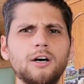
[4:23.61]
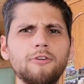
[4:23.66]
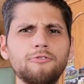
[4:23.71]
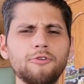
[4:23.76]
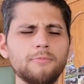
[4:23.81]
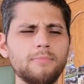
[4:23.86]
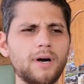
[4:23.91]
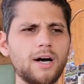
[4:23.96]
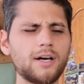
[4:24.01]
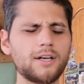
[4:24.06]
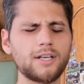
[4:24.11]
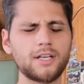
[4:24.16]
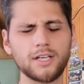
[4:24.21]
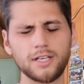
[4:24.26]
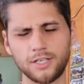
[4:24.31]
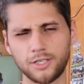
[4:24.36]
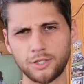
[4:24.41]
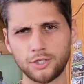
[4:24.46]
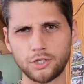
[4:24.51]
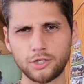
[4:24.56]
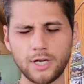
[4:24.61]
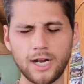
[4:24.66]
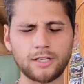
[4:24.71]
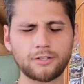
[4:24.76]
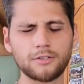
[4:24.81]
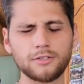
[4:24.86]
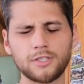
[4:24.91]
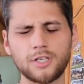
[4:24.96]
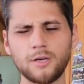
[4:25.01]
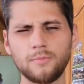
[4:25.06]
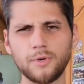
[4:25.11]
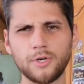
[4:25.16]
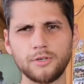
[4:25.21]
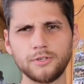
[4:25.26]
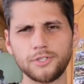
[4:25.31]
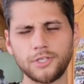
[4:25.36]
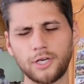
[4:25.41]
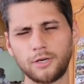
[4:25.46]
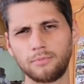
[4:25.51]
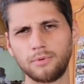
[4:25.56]
of your body and extract those
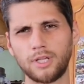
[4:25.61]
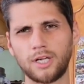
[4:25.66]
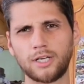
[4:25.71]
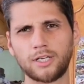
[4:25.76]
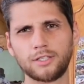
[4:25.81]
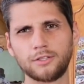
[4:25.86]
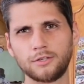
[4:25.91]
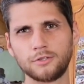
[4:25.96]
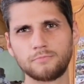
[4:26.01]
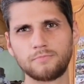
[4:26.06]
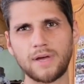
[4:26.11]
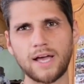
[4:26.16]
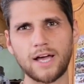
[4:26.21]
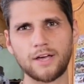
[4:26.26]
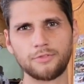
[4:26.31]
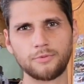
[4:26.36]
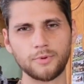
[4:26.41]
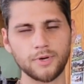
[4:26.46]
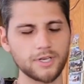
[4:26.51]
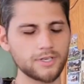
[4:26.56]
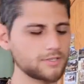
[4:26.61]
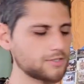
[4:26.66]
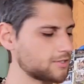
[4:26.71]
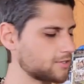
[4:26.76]
chemicals that are blocking those pathways.